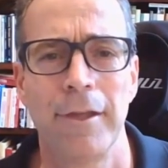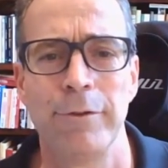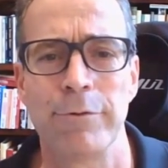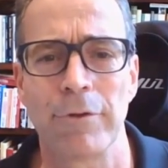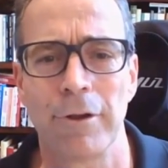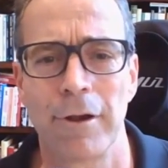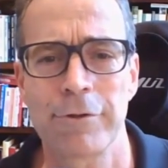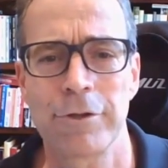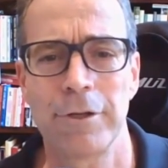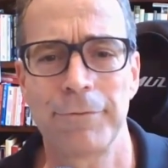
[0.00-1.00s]
Use
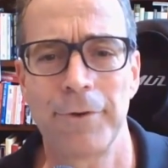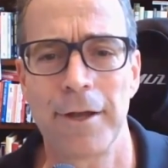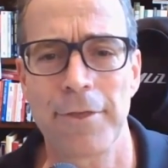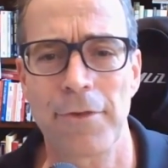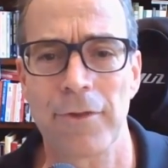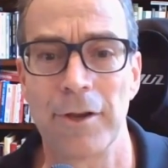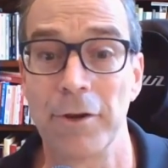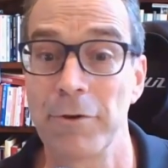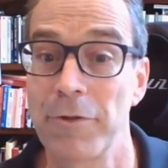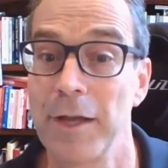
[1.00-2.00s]
large enough fonts and
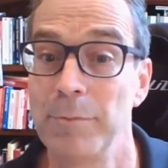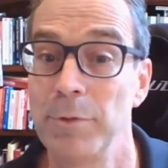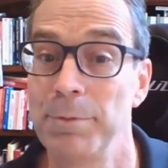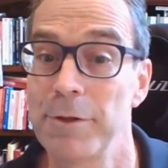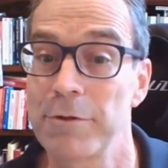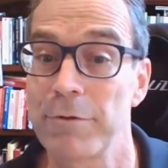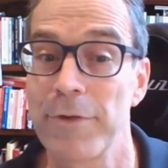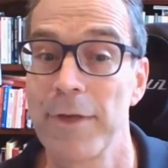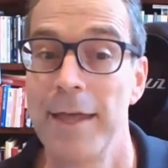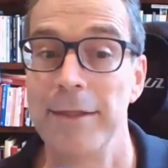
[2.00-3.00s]
understandable
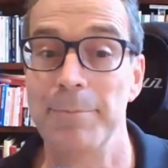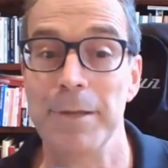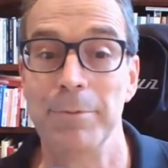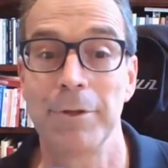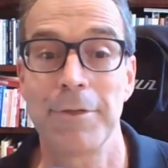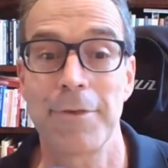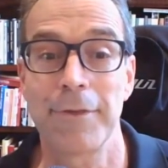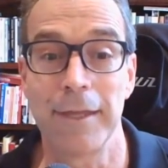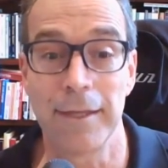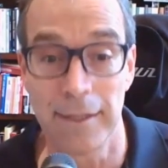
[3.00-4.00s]
pictures that people can
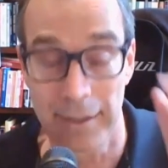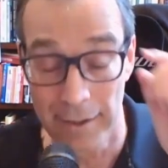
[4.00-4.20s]
see